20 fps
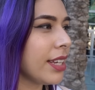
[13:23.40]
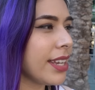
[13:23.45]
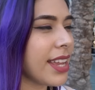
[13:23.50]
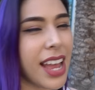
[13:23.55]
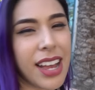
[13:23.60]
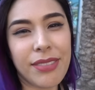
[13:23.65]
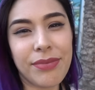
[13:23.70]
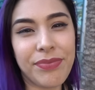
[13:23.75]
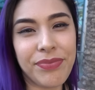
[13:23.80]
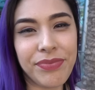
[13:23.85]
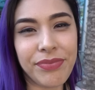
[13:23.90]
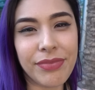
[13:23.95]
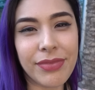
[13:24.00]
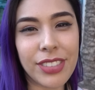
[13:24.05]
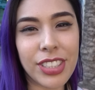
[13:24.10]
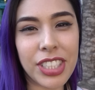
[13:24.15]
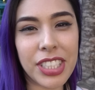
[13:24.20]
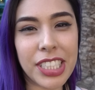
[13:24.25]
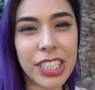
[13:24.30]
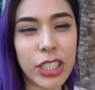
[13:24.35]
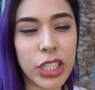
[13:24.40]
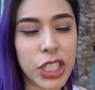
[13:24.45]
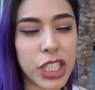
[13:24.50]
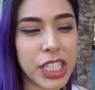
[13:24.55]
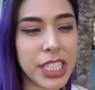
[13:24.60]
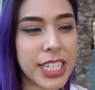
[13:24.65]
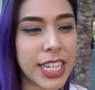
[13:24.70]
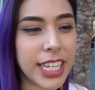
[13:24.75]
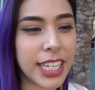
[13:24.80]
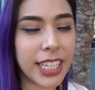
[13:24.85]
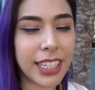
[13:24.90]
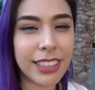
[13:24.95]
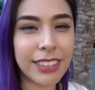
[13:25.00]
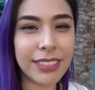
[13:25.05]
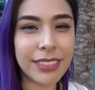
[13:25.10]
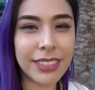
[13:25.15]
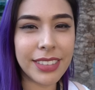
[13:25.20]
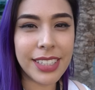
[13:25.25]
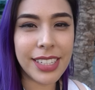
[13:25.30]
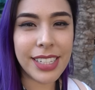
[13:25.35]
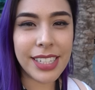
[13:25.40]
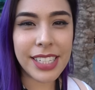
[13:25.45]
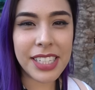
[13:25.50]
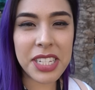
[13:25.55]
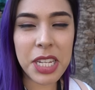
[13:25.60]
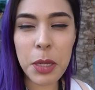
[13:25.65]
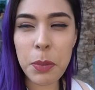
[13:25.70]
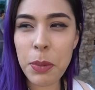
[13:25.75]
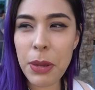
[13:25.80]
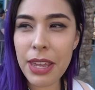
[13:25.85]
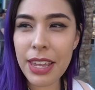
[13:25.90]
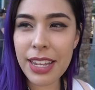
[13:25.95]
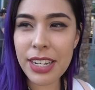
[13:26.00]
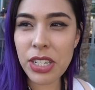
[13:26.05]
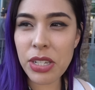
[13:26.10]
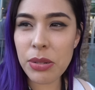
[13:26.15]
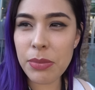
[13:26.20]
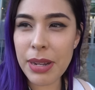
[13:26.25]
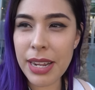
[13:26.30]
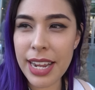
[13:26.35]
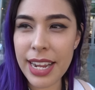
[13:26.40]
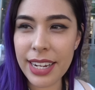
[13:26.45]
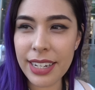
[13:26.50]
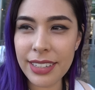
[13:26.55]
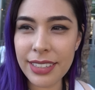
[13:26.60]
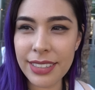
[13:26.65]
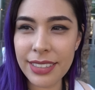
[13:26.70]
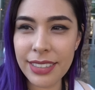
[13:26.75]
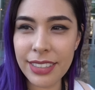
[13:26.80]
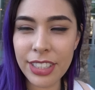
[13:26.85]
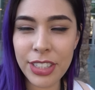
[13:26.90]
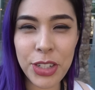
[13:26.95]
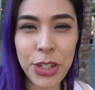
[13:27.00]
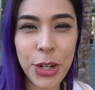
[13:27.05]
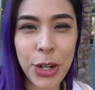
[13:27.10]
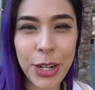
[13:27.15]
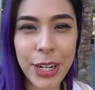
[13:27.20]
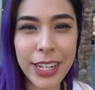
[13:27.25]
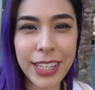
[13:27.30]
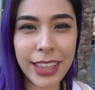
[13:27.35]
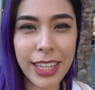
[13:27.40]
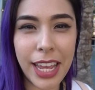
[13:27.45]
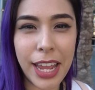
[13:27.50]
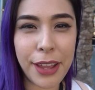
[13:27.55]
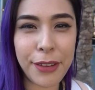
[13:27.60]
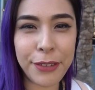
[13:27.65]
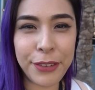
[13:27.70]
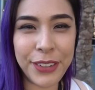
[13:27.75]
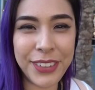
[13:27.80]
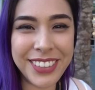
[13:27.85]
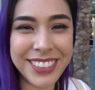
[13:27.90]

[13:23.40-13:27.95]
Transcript: yeah, just a little sneak sneak peek into my nerdy life.